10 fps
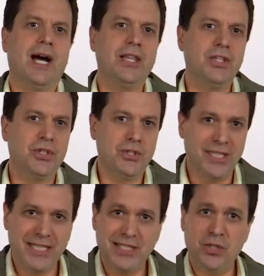I think there's
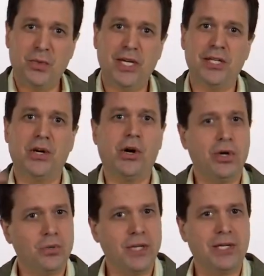an easy way and a
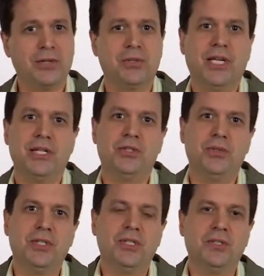hard way to learn how to
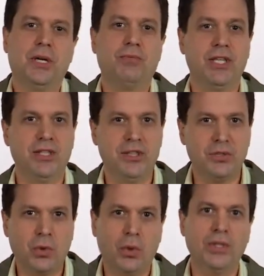do this stuff. I think this
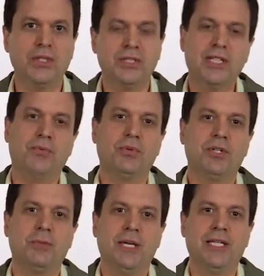course is definitely
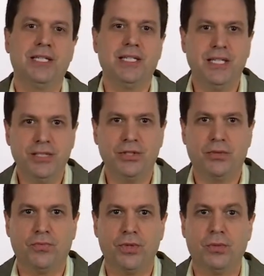going to make it easier
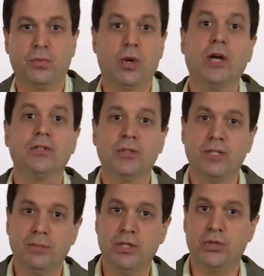for you. And we're also
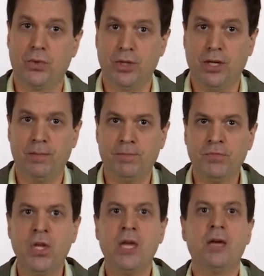going to be joined
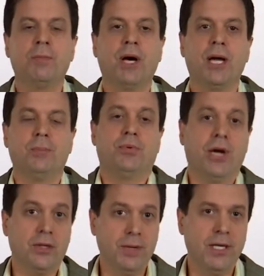by
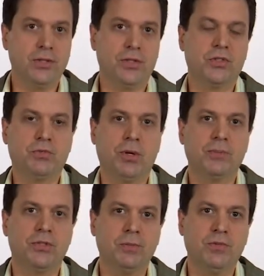product managers from
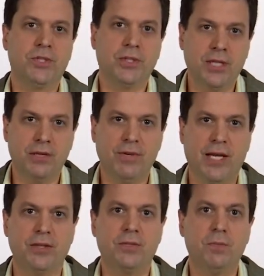some of Silicon
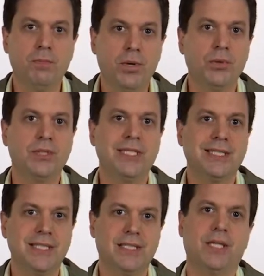Valley's most
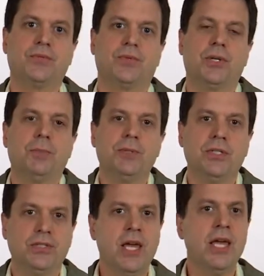successful
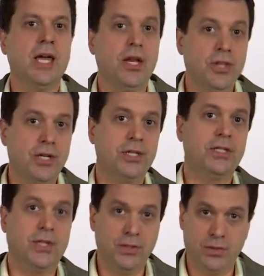companies. And they're going to
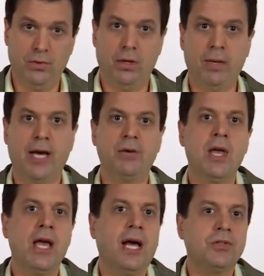tell you about
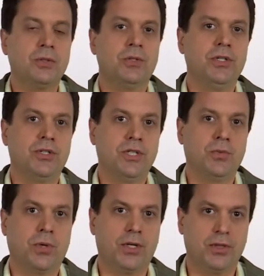how some of these things
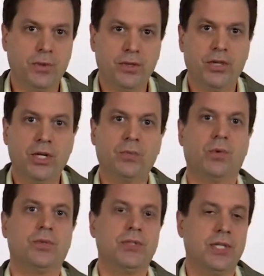work in their
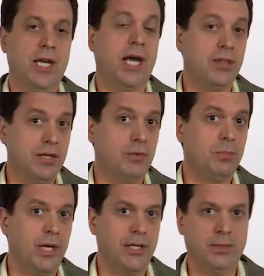roles and how they've
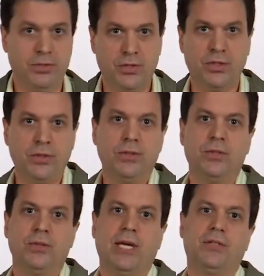applied them so that you can
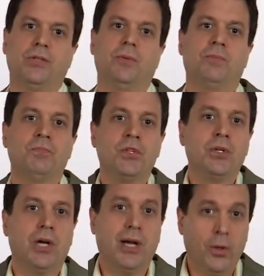do that too.
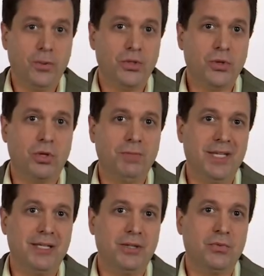I hope you'll join
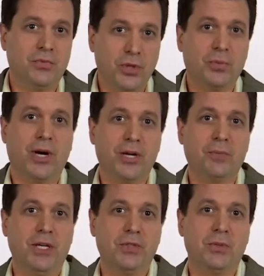me for the product
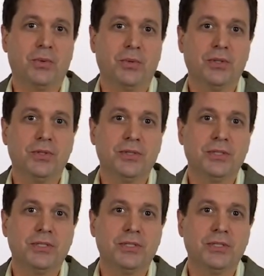management course.